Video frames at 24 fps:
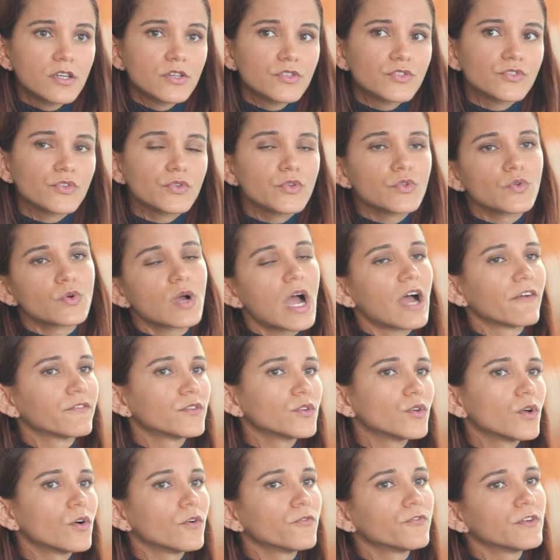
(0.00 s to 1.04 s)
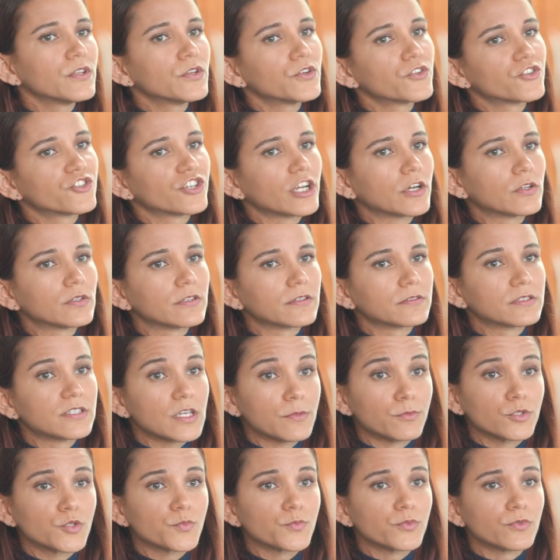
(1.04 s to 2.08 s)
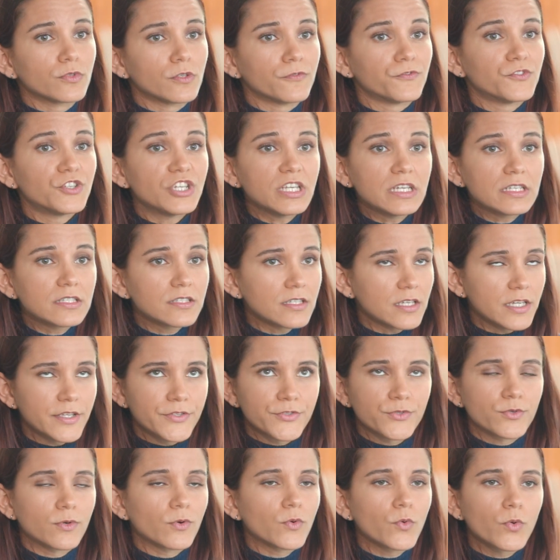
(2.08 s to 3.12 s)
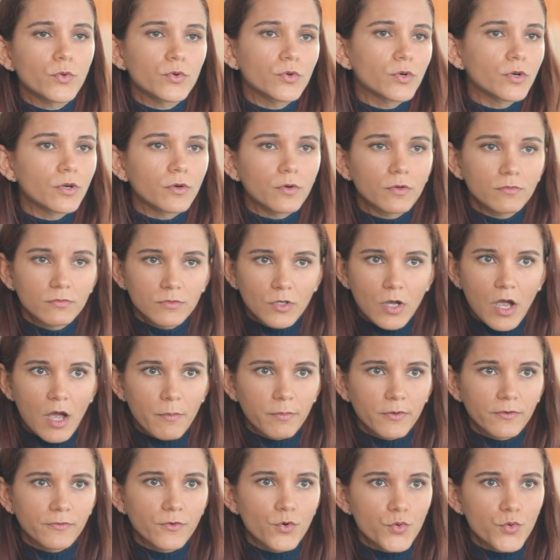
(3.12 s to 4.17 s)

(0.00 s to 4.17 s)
So you don't have to go feed your child a tablespoon of chia seeds or a quarter cup of